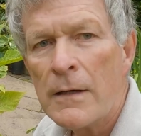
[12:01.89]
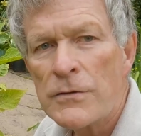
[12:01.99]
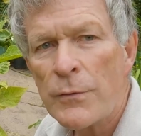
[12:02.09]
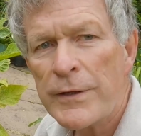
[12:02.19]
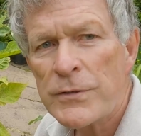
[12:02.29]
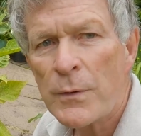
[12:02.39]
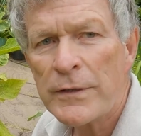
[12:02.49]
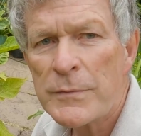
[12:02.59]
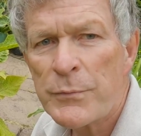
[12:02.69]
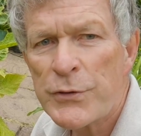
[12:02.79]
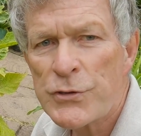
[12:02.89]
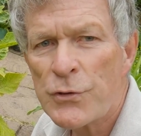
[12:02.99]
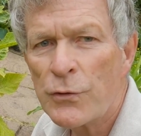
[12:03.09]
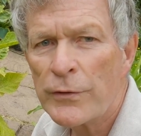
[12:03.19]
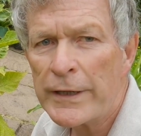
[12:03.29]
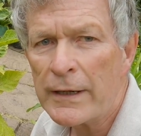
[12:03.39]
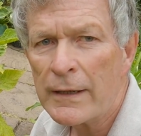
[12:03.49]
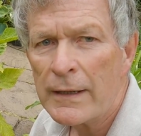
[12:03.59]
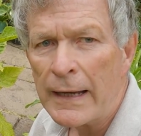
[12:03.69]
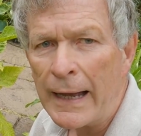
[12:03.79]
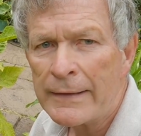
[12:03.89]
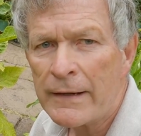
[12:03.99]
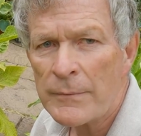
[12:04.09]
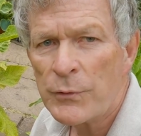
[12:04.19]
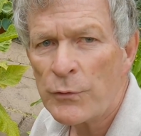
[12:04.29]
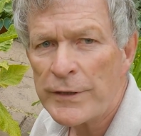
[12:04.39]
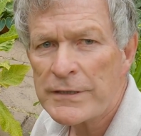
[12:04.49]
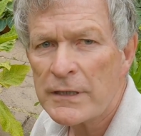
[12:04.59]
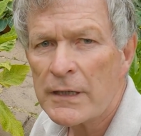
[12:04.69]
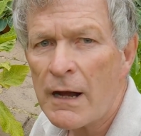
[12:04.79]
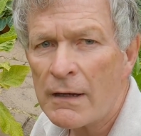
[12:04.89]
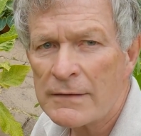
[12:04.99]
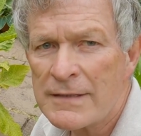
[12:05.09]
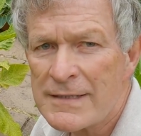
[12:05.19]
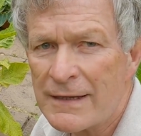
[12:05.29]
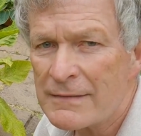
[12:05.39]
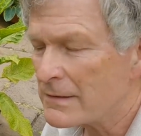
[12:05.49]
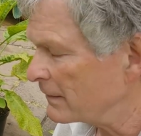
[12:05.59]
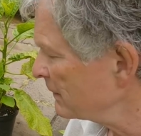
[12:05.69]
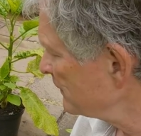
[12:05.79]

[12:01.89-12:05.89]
So this one is Pretoria, and I bought this at a garden centre.